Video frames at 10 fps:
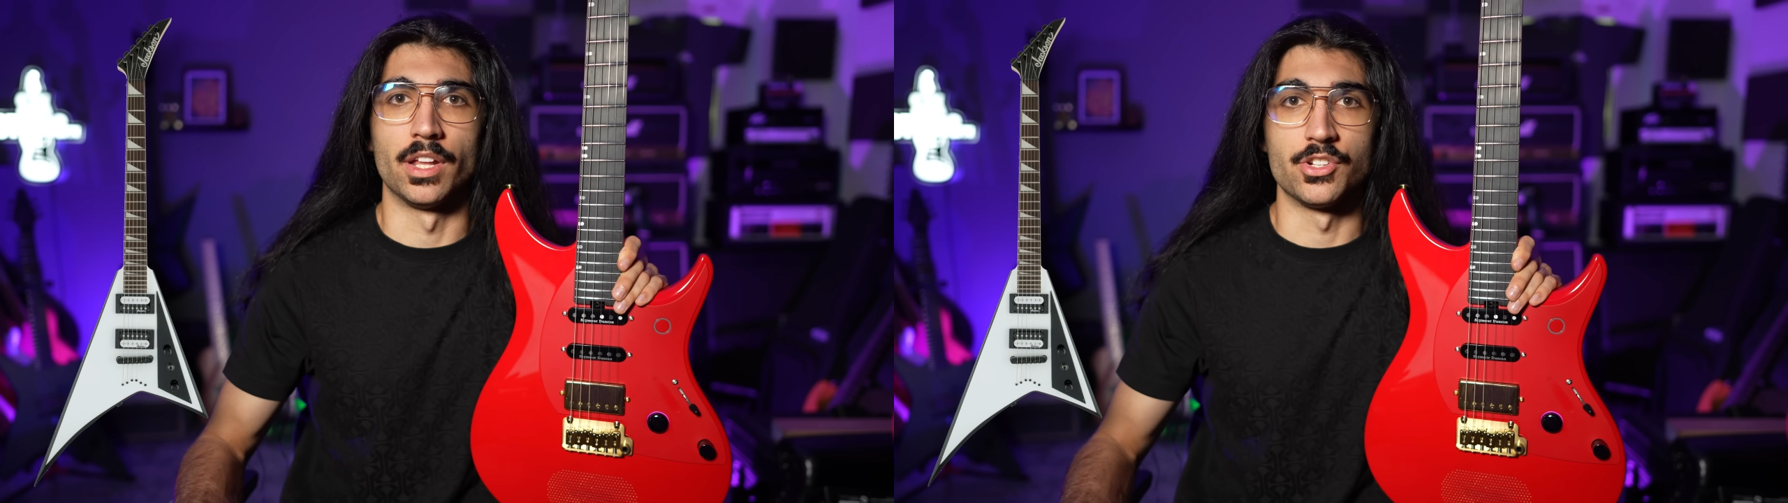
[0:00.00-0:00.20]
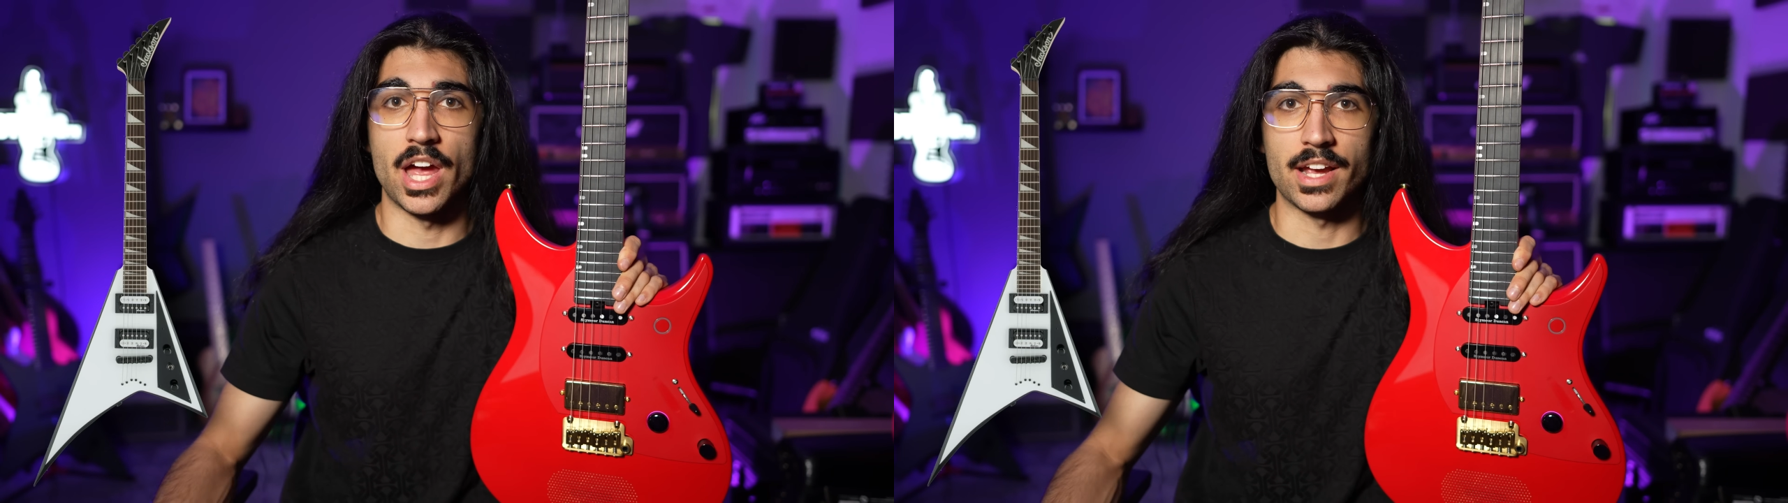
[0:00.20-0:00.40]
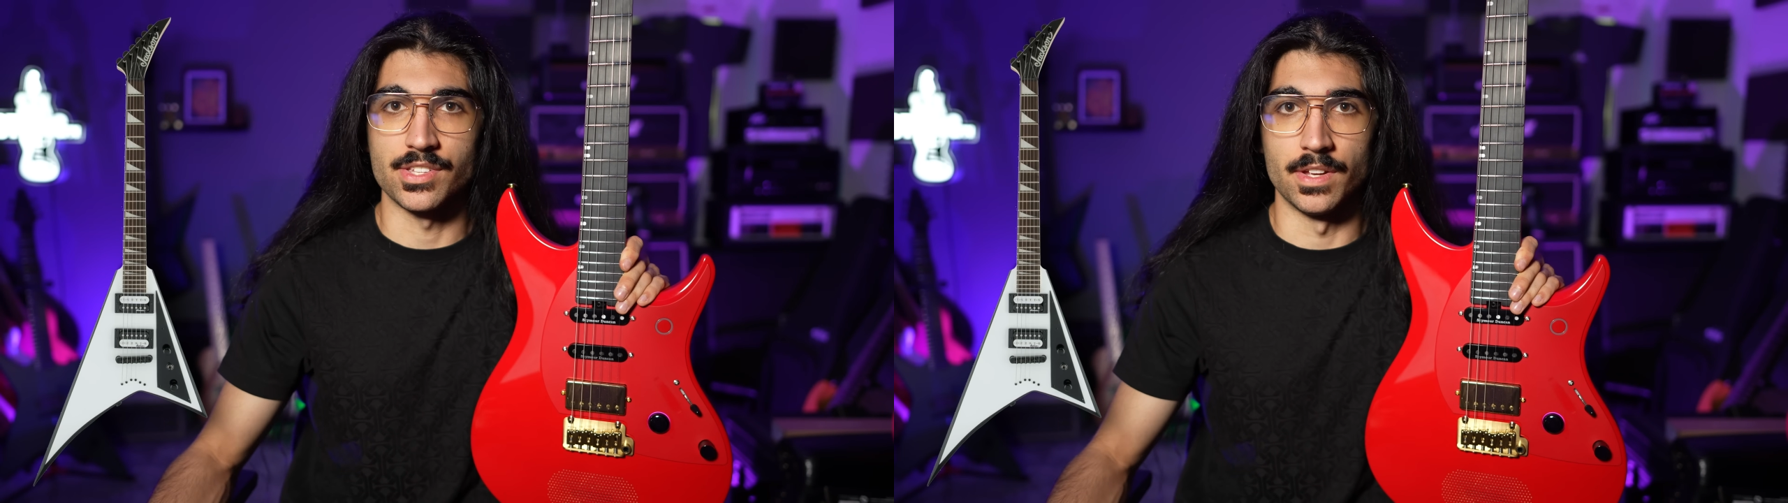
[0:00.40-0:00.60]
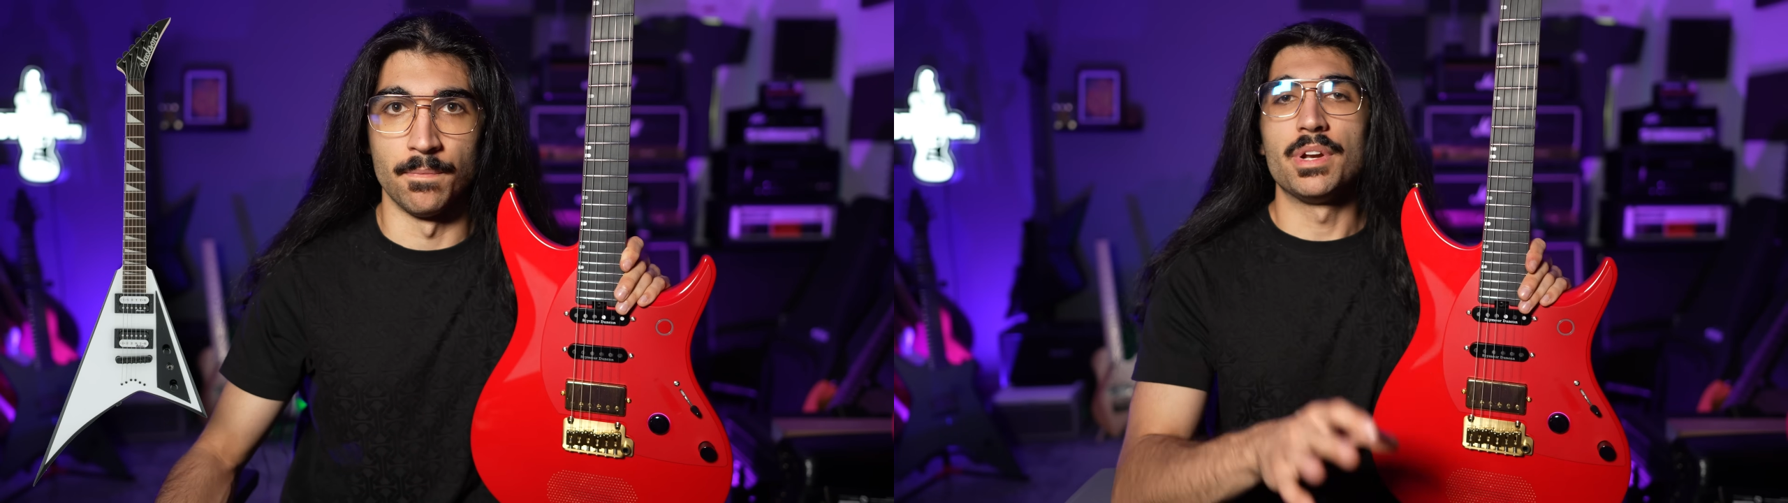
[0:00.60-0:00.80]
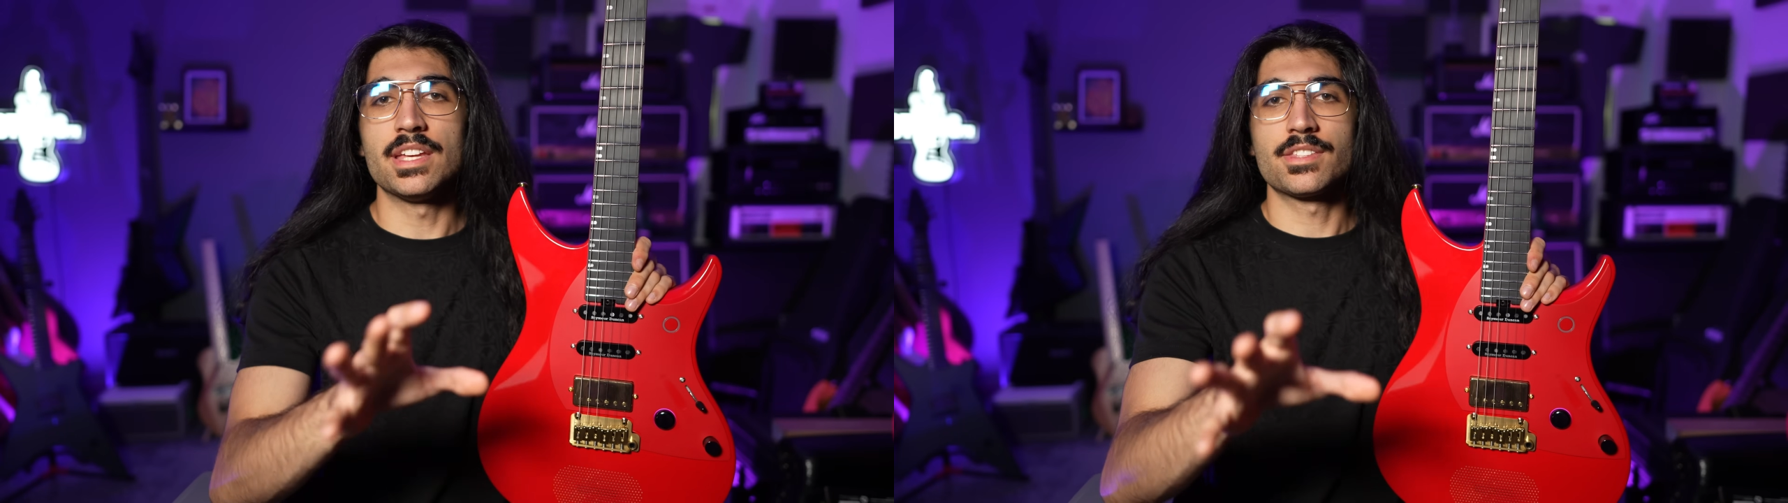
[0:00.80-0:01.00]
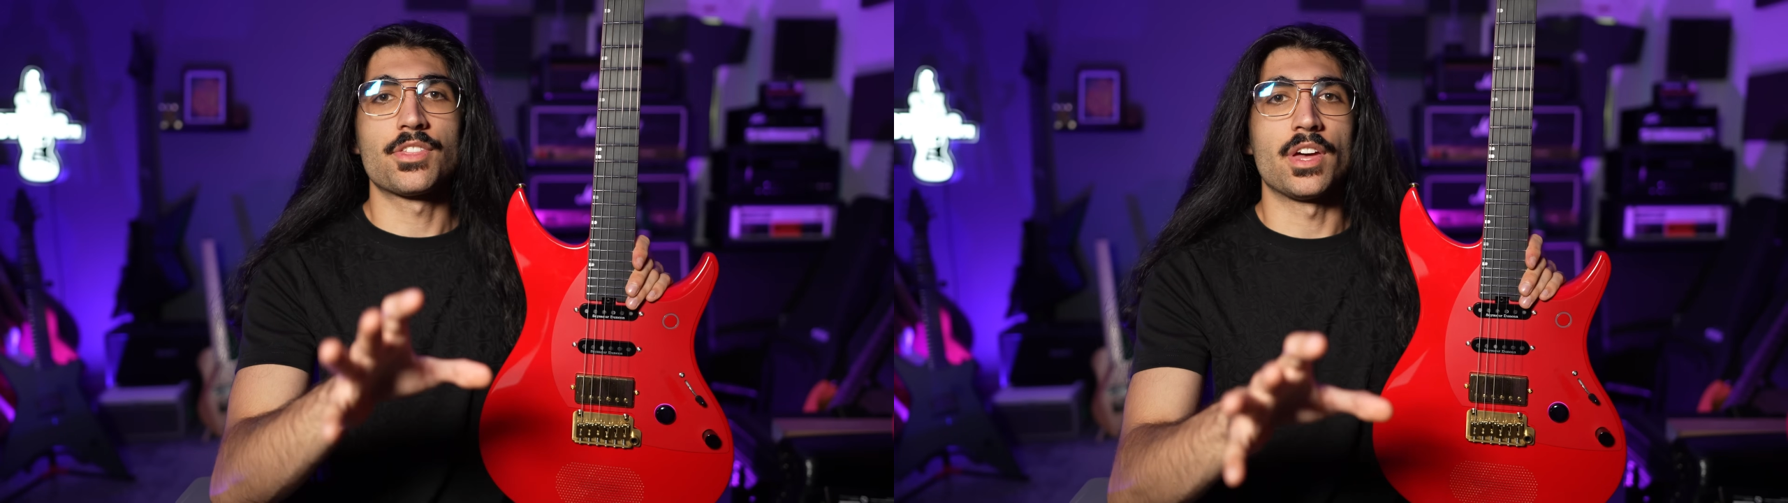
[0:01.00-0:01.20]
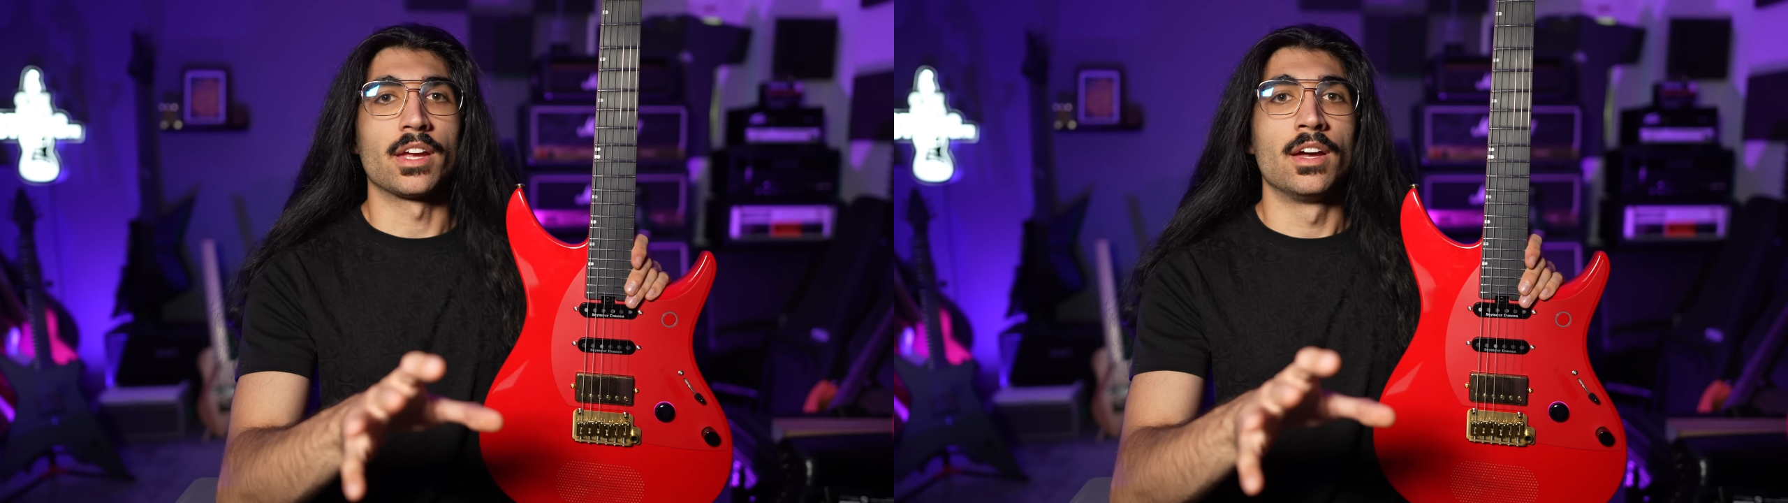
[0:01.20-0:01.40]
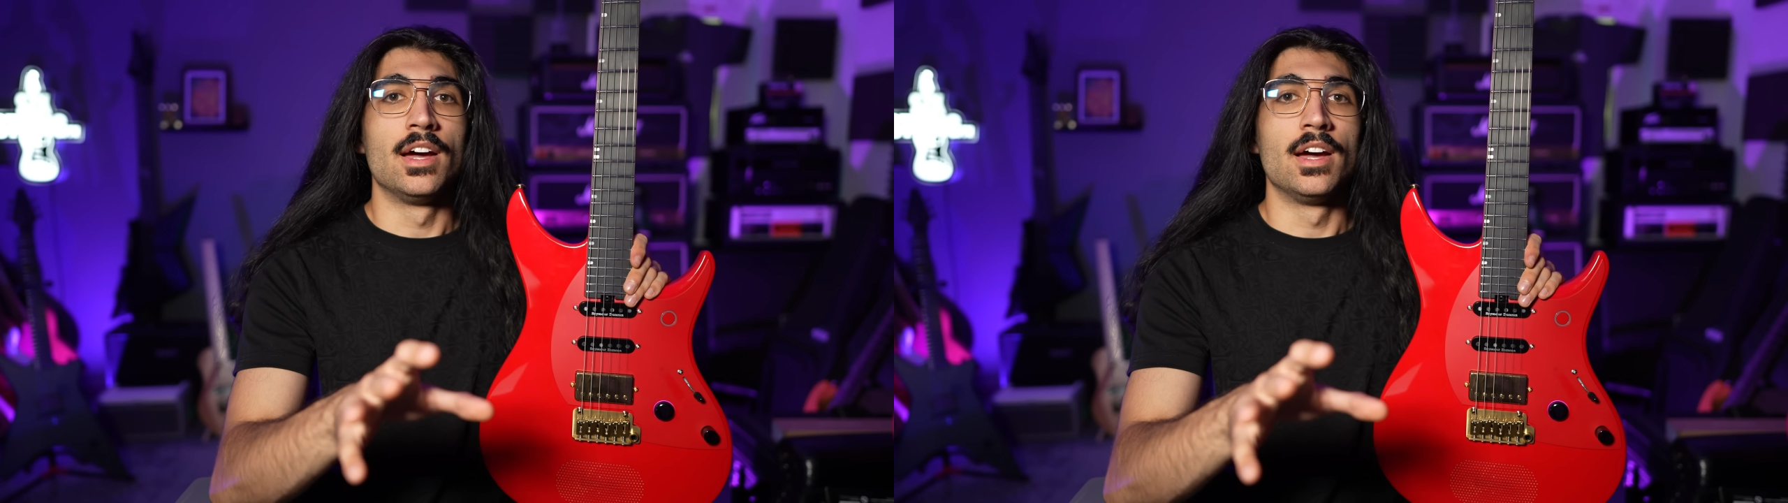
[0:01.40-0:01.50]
Jackson. But here's the thing.